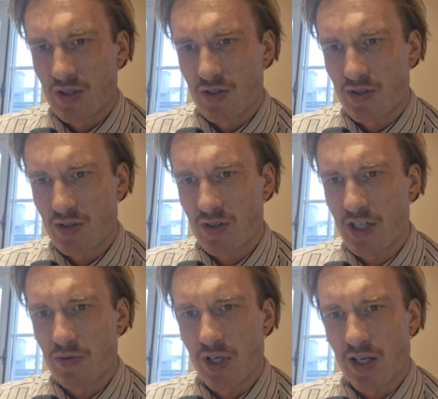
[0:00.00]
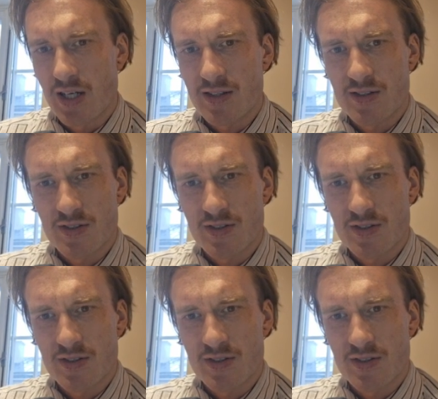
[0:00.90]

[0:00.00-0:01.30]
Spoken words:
So anyway, let's